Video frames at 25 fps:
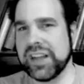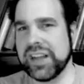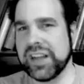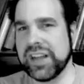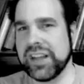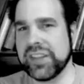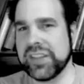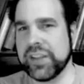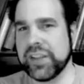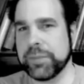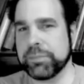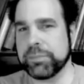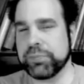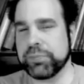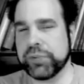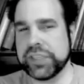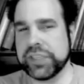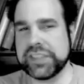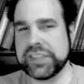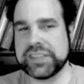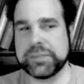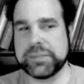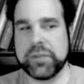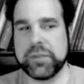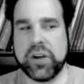They're pretty
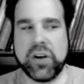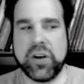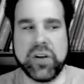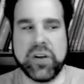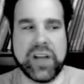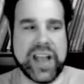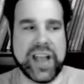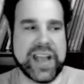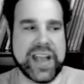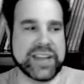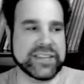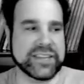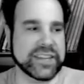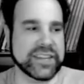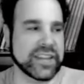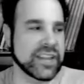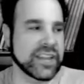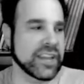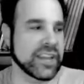small, and